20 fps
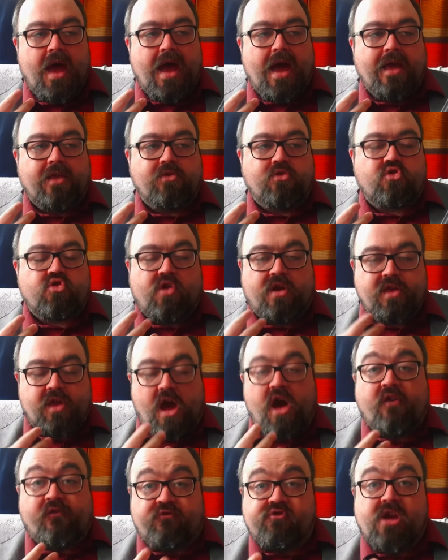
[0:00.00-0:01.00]
and trying to
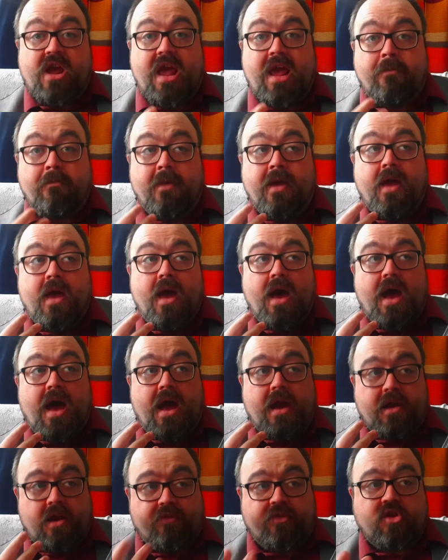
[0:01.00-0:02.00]
offer him
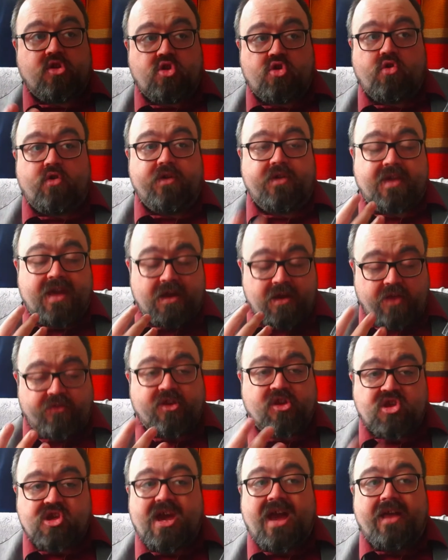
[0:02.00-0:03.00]
another choice,
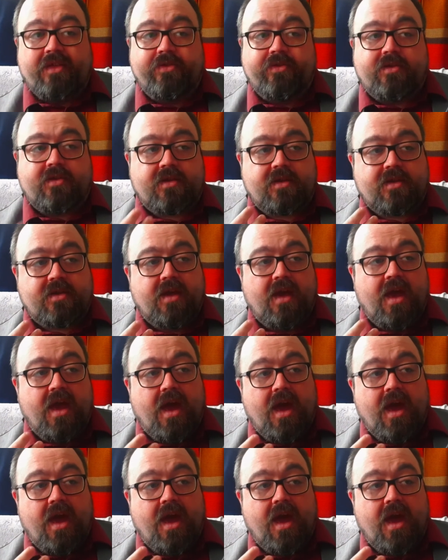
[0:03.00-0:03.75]
another chance.